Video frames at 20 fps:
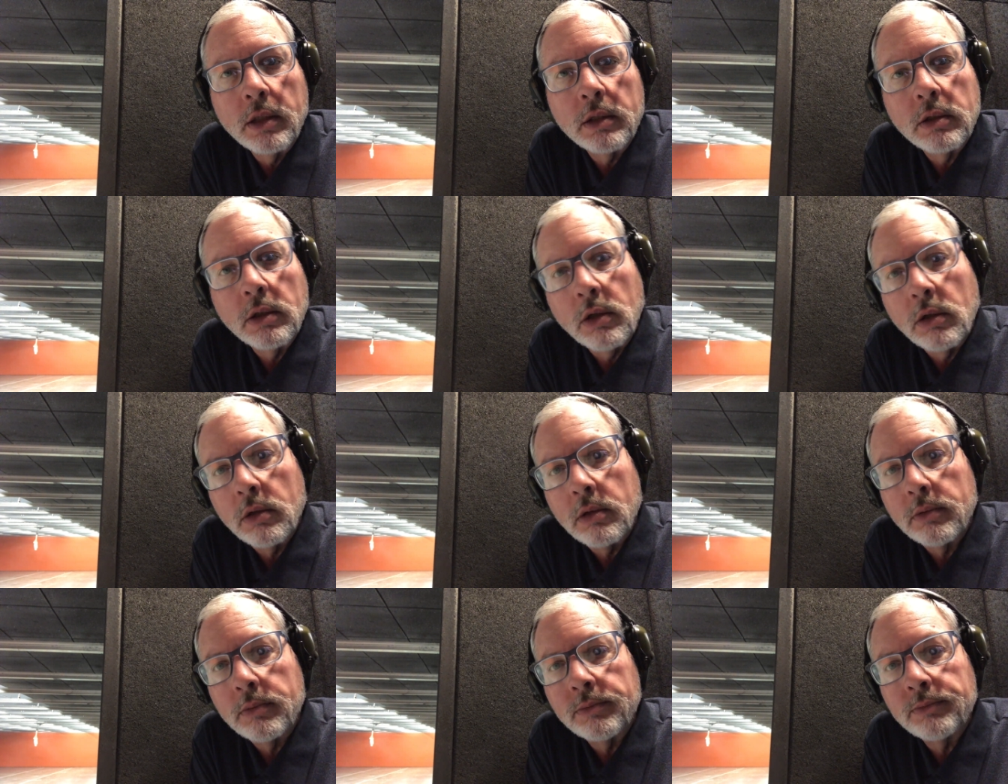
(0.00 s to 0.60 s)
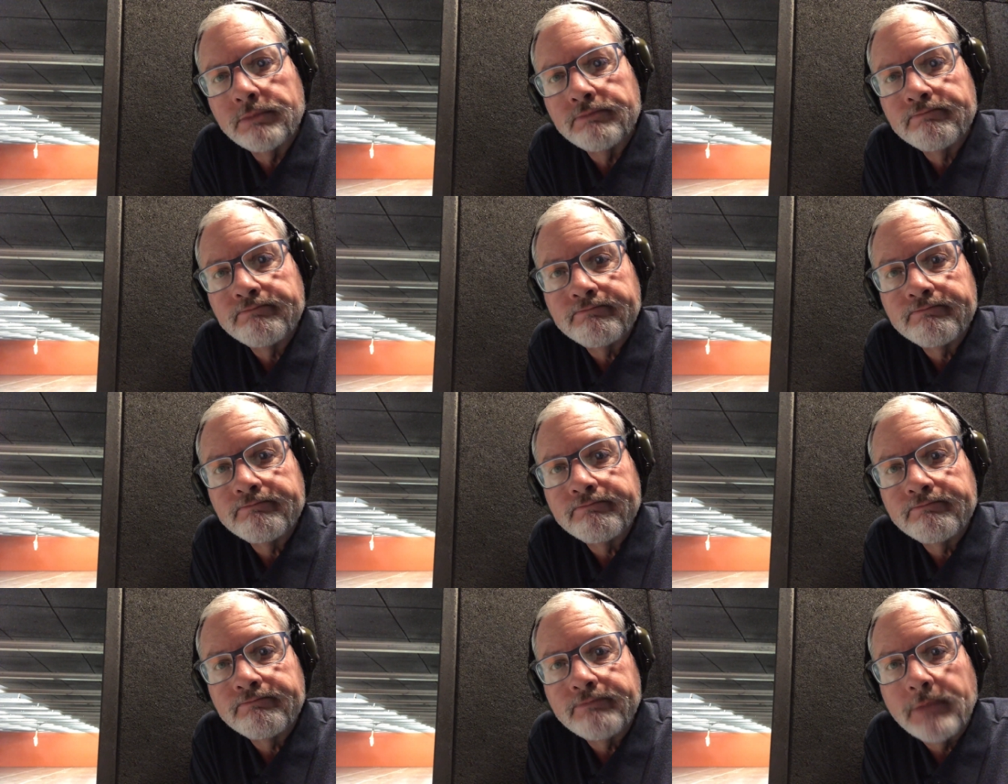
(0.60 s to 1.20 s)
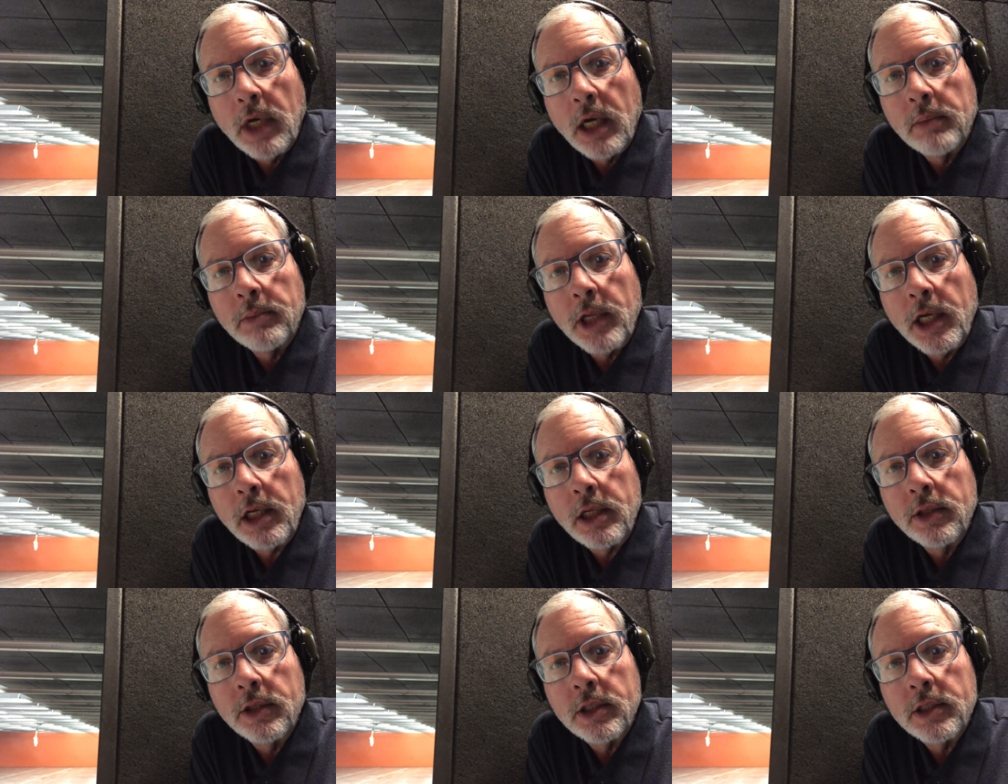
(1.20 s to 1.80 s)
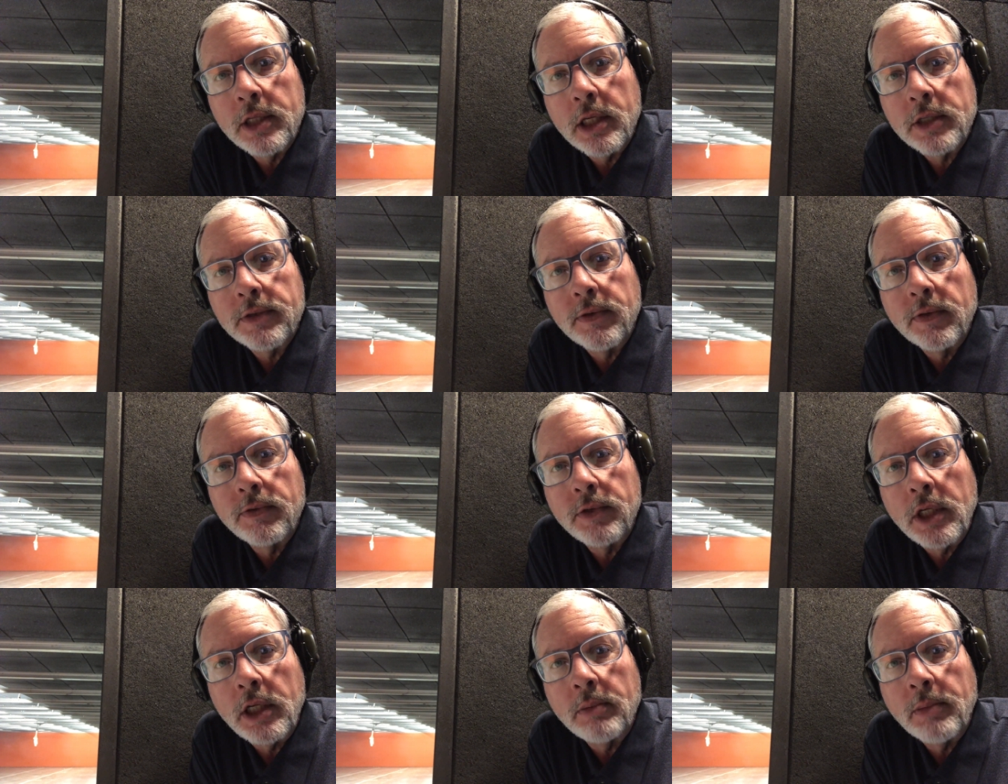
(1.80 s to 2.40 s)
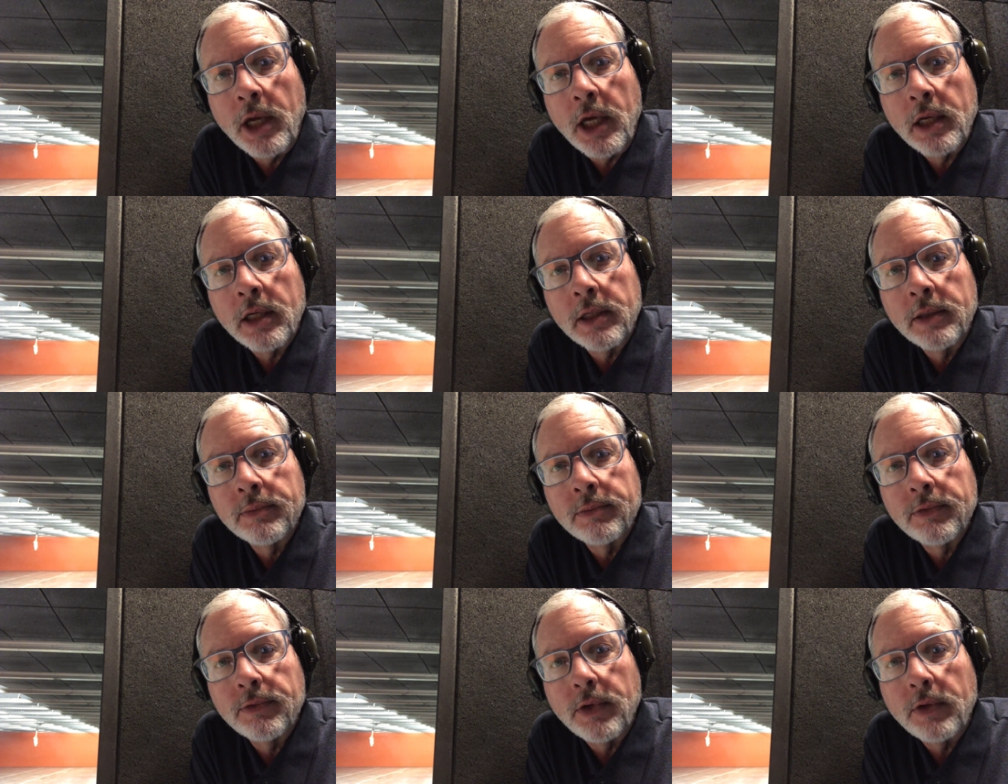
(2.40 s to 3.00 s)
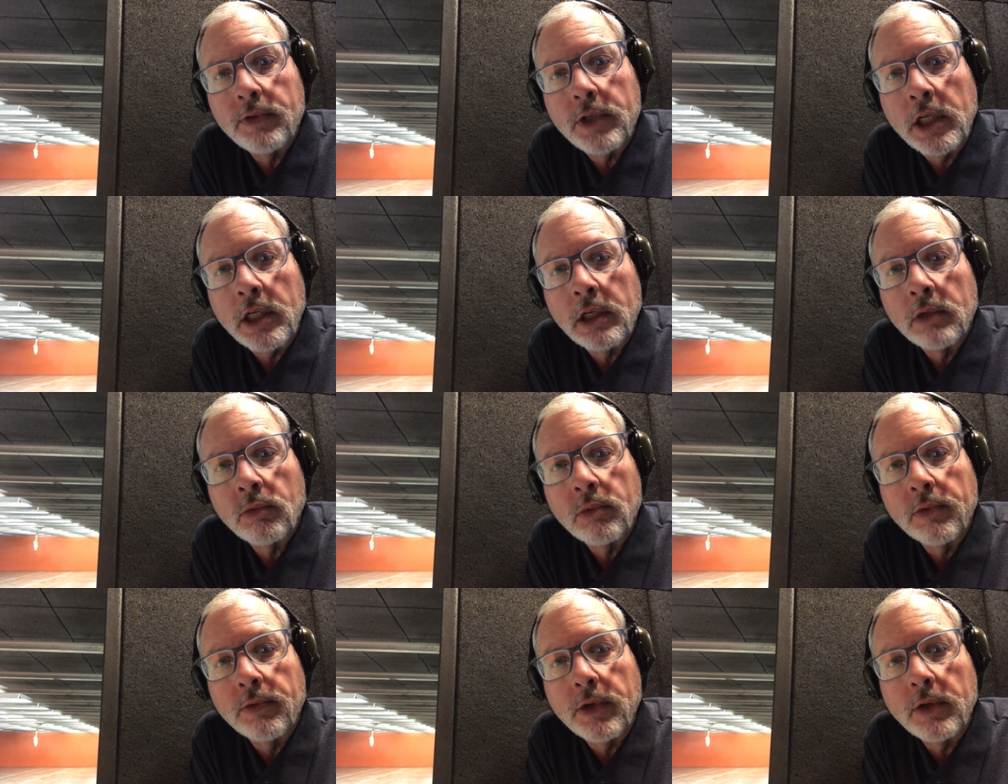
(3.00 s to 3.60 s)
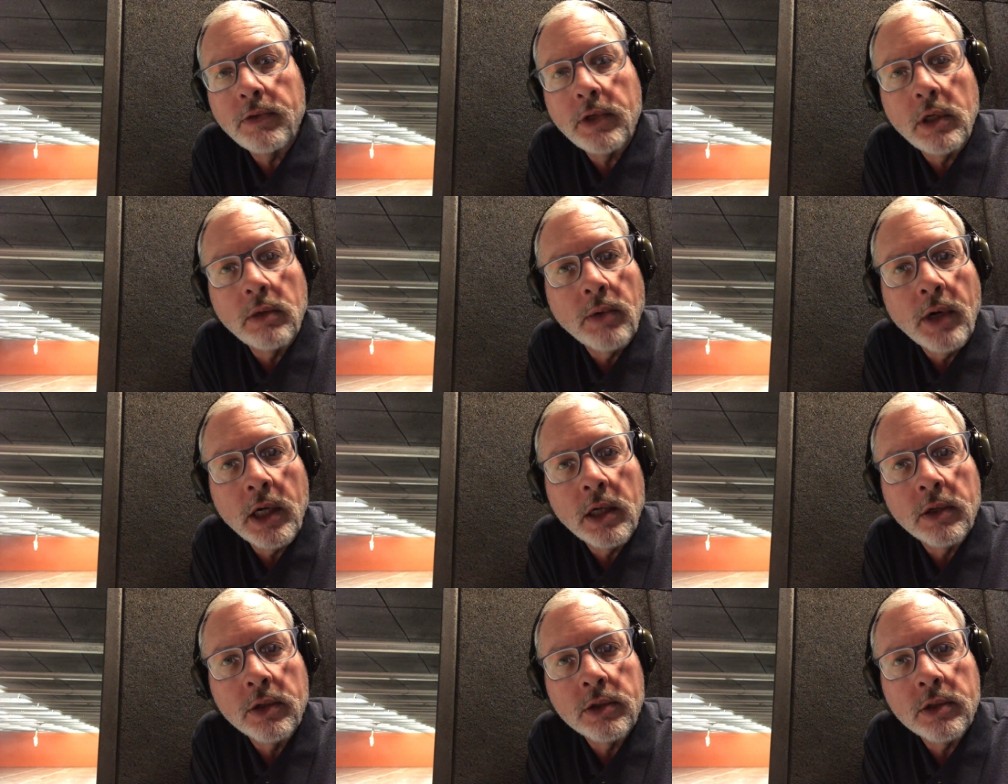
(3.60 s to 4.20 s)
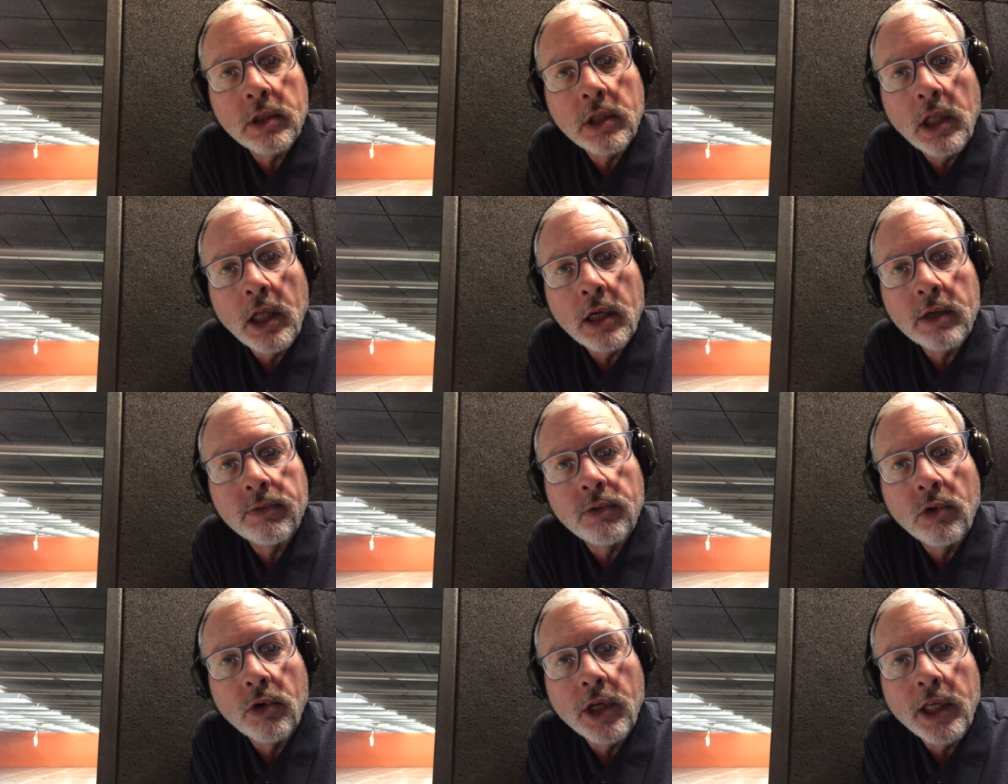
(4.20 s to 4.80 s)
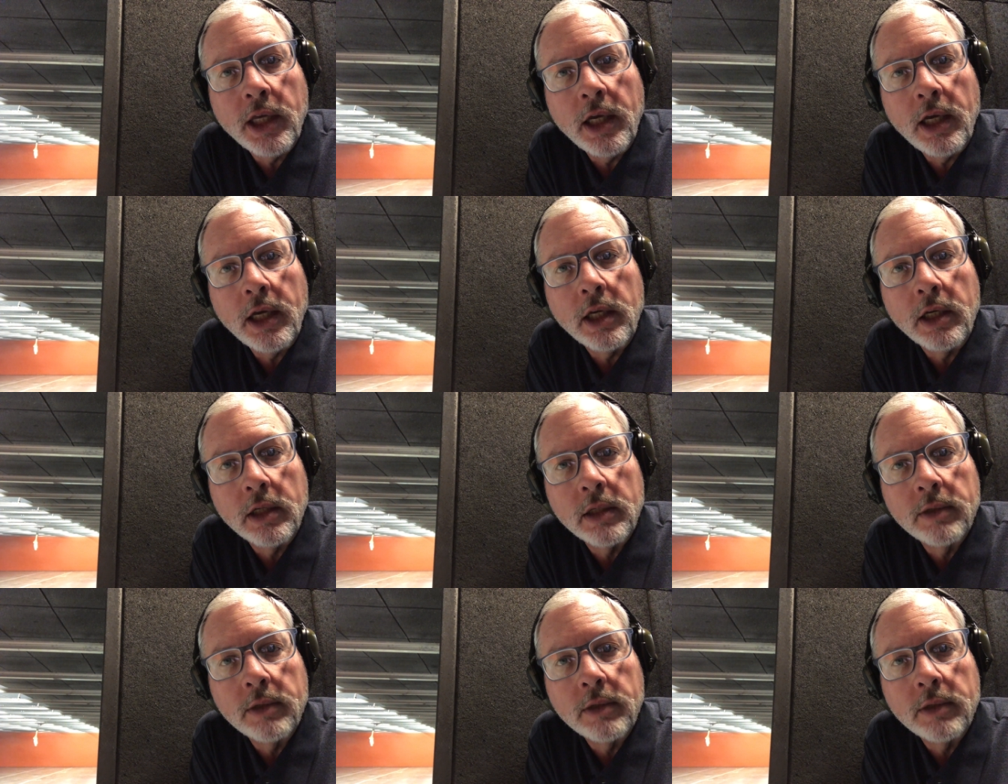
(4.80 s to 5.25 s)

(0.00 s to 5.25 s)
So I'm liking this S fifteen mag. fifteen rounds, Glock forty-eight.